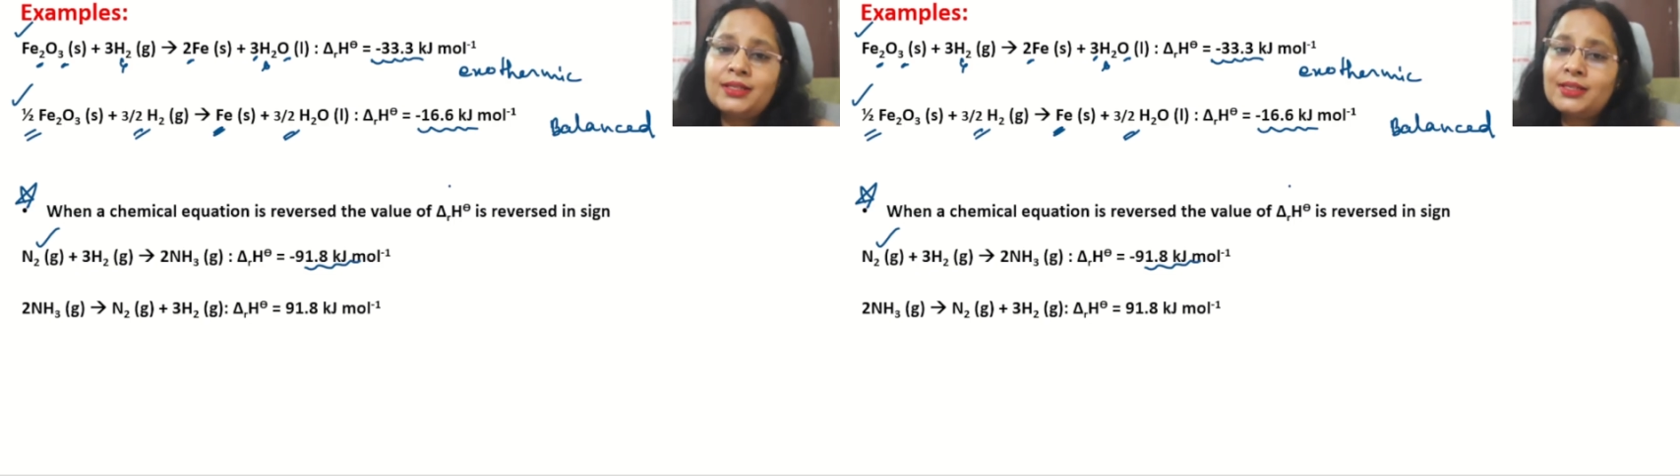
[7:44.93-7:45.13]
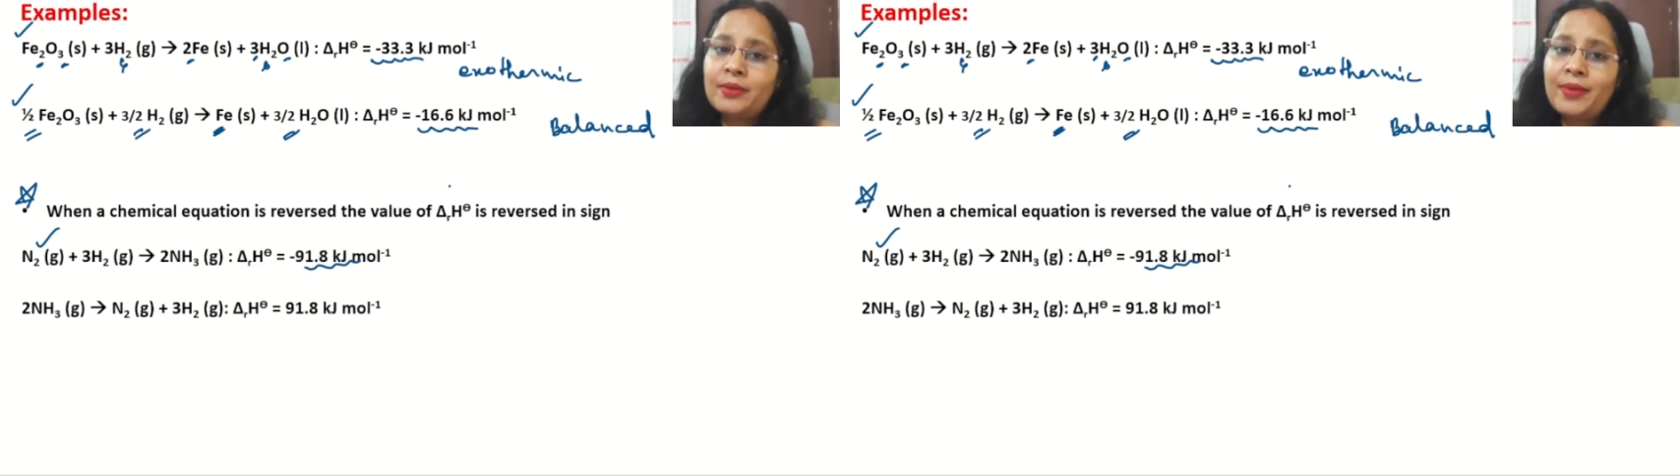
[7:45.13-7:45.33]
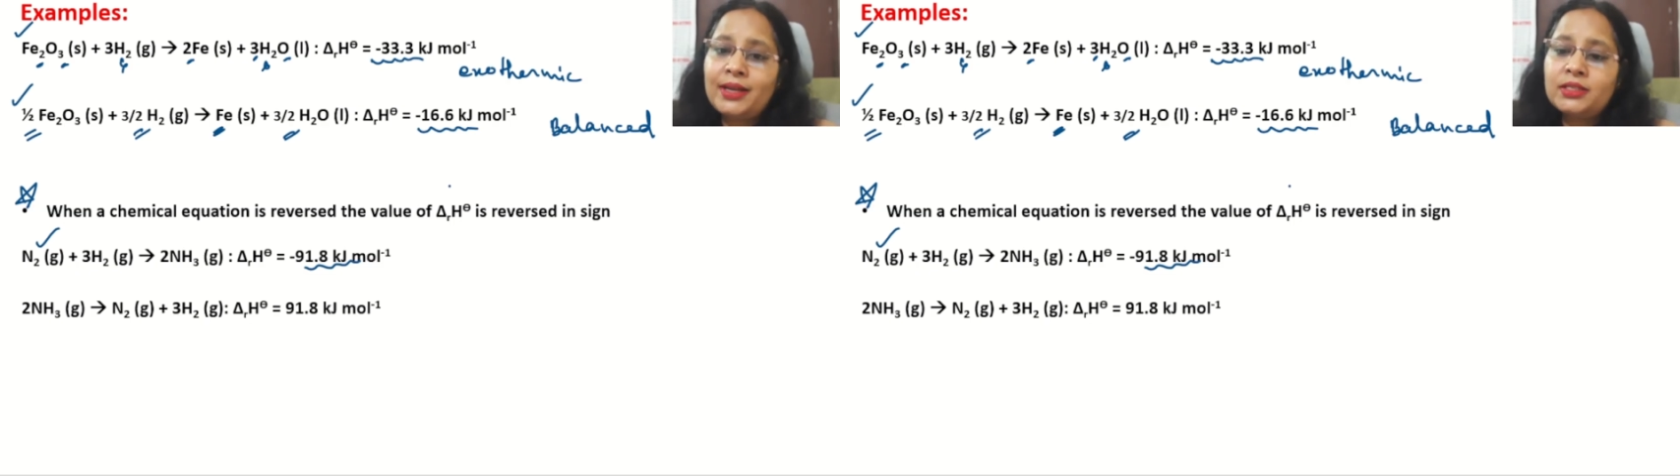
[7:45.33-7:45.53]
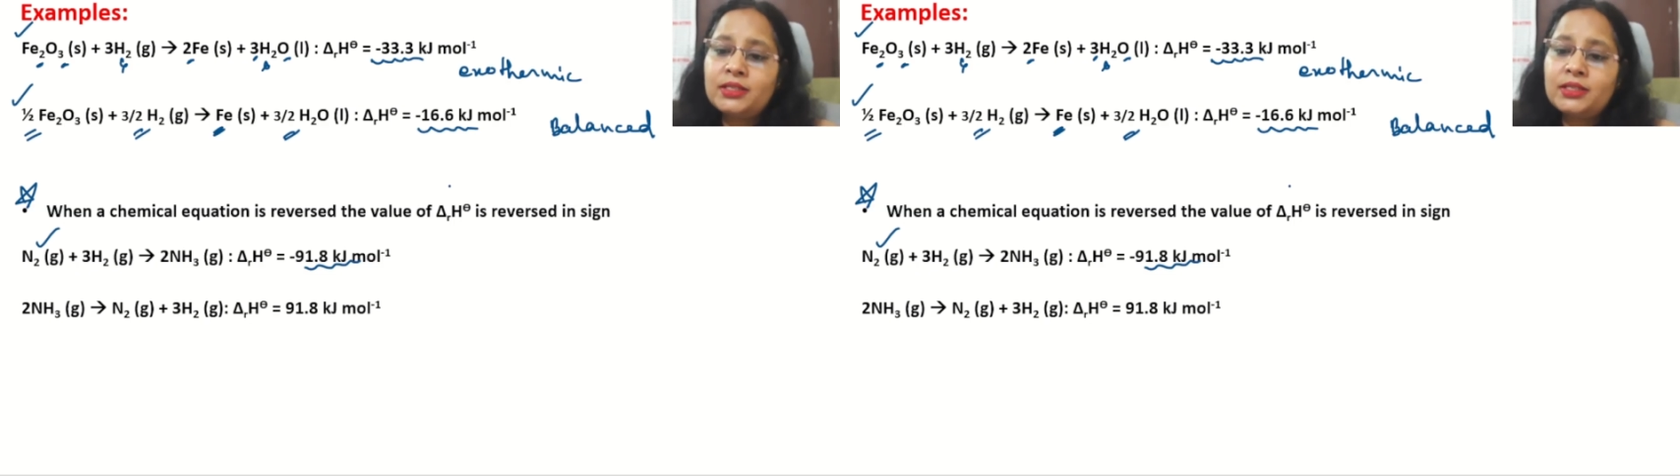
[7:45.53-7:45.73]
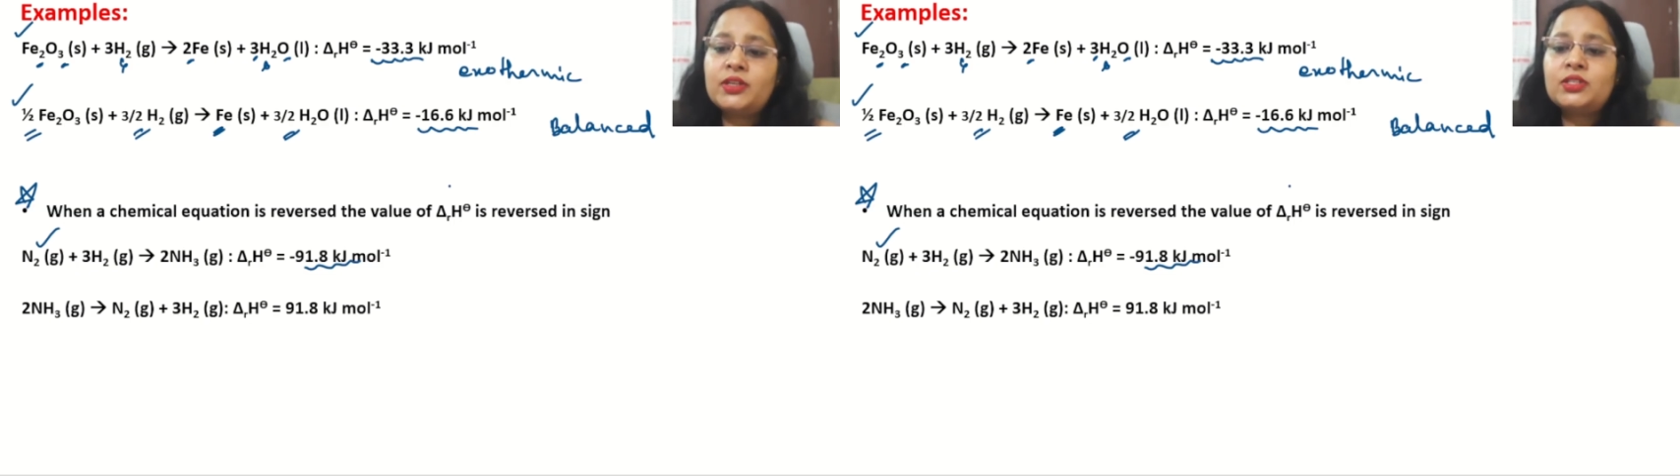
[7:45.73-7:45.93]
a balance
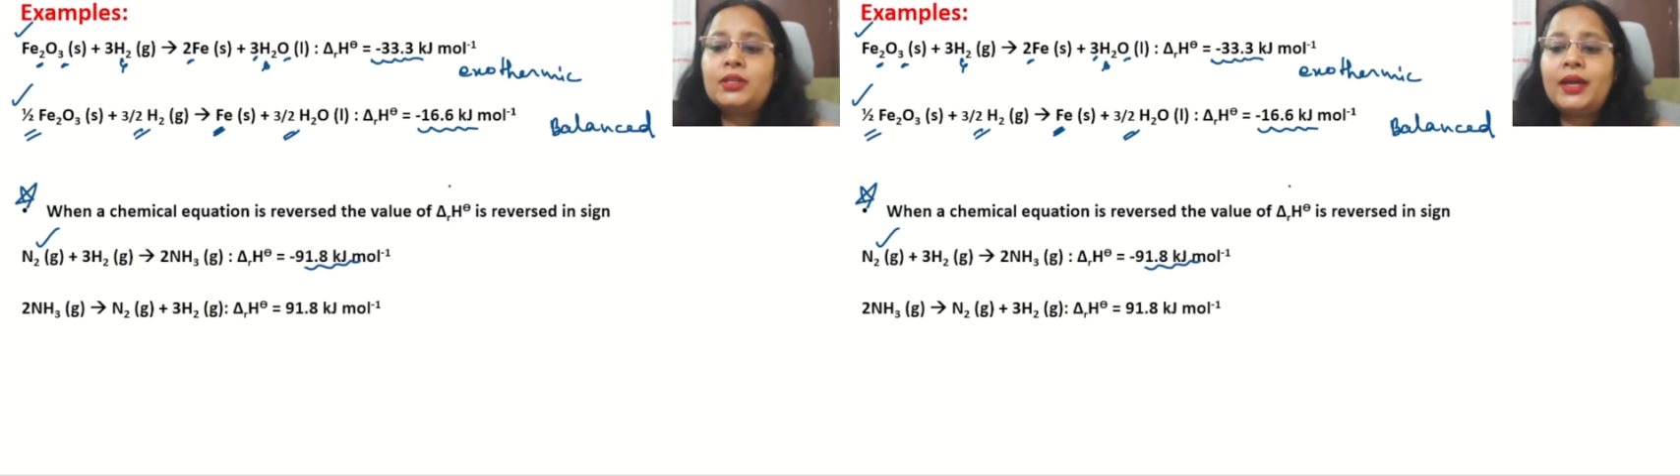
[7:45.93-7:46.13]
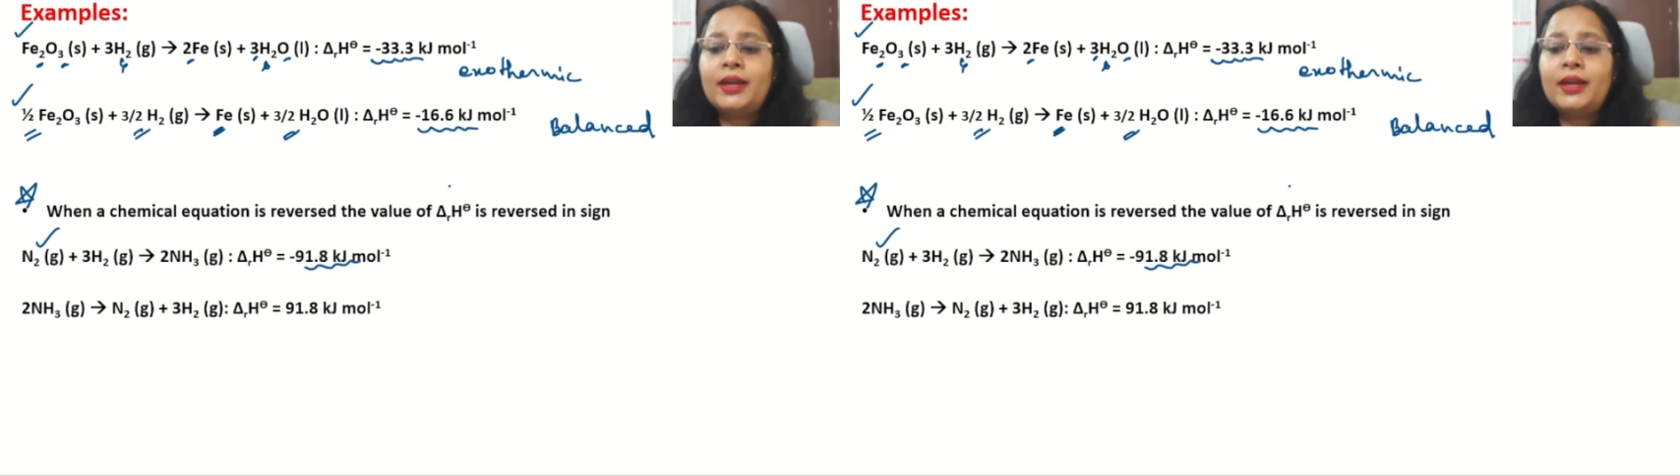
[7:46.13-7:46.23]
equation and